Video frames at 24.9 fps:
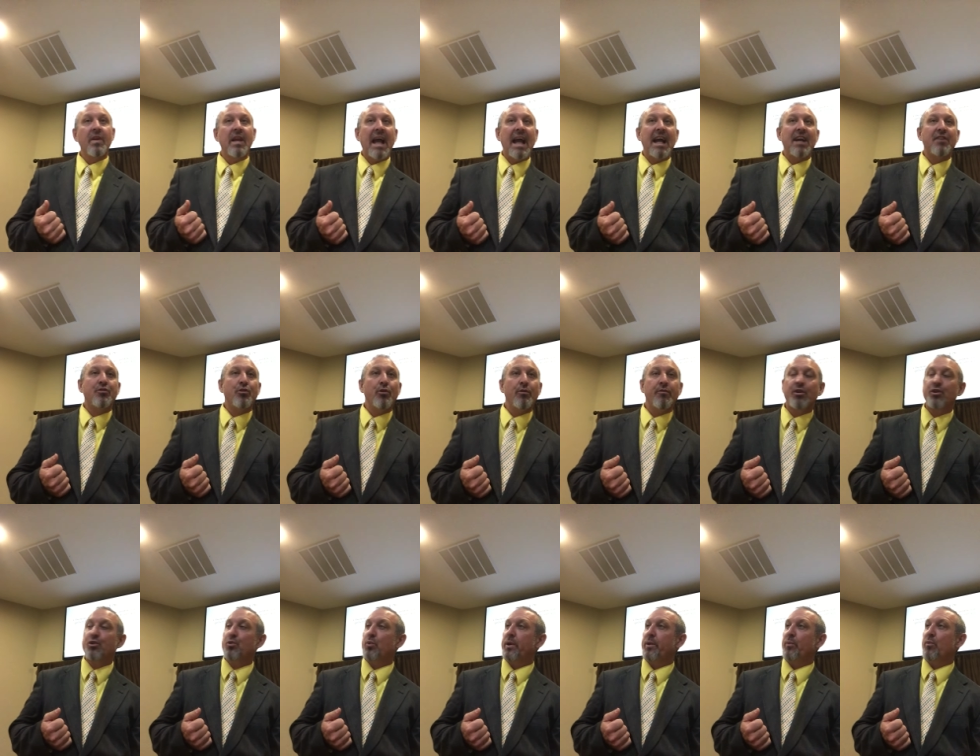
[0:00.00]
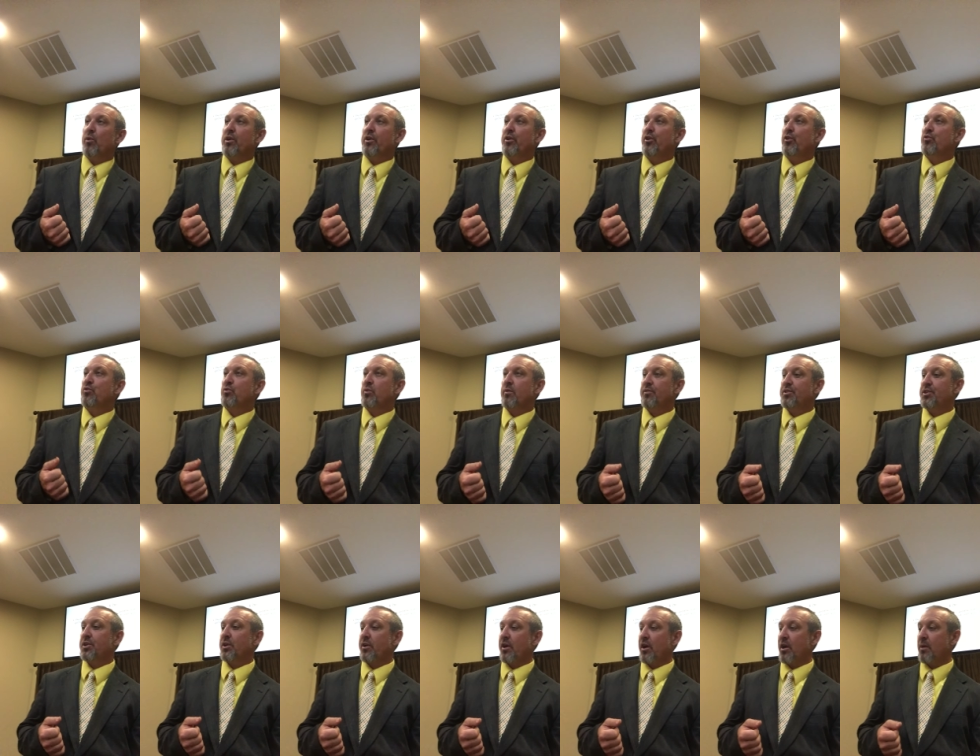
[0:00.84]
Acts 2 and verse 21 And whosoever
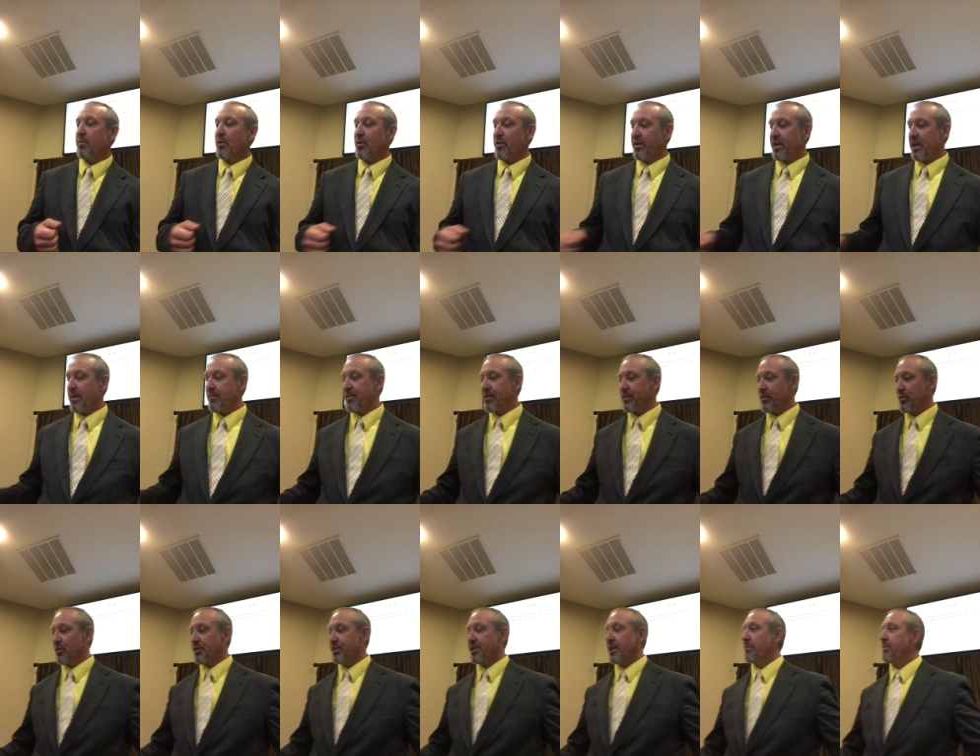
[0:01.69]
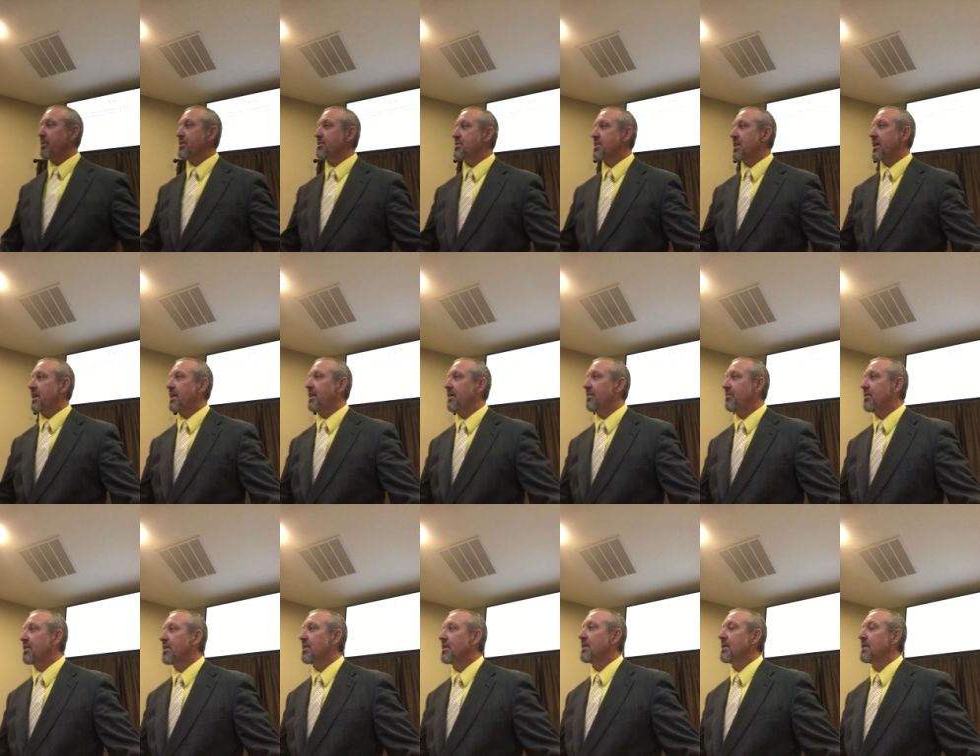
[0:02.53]
shall call upon the name of the Lord shall be saved.